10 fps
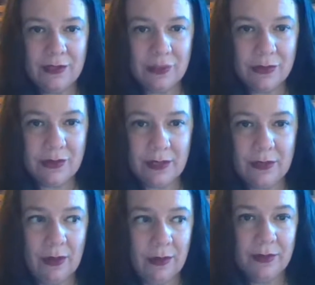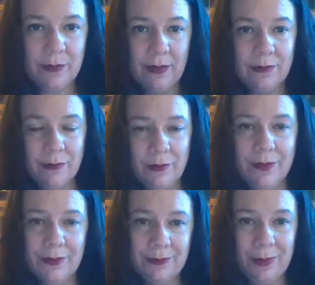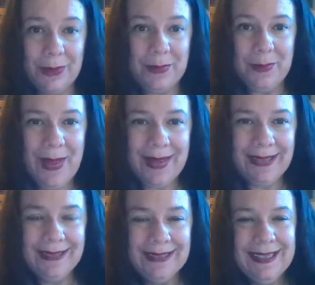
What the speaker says: it's used here as well for pumpkin pie.